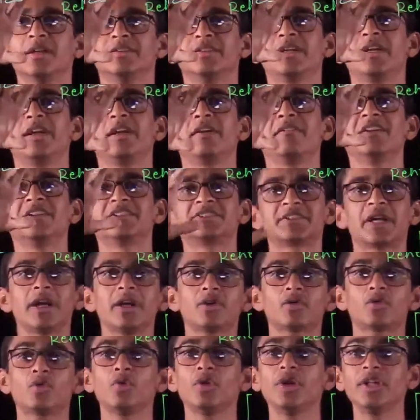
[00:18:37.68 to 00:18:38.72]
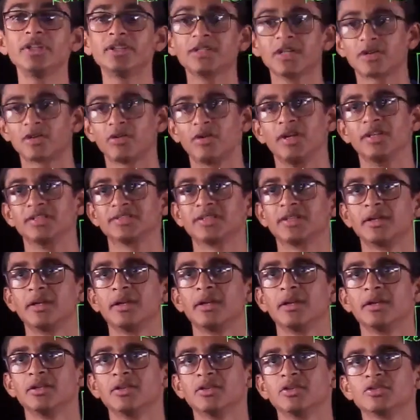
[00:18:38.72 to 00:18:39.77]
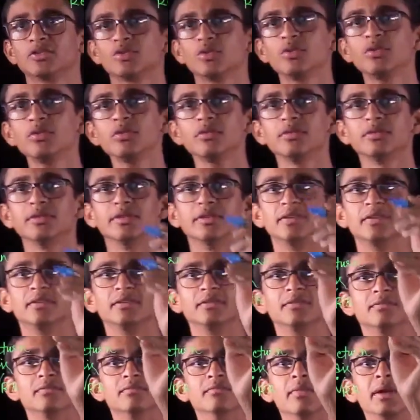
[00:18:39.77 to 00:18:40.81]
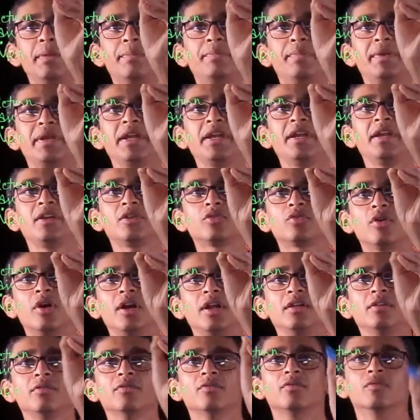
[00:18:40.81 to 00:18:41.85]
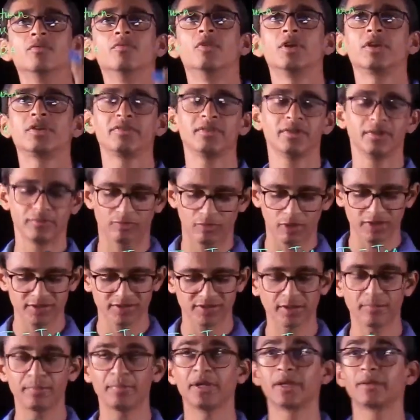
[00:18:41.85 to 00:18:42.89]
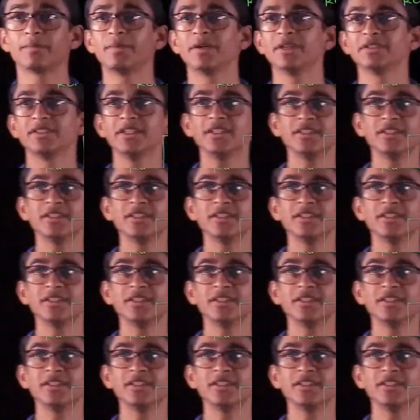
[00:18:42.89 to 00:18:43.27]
then it will start cooling the coils. So my preheat coil, what's the purpose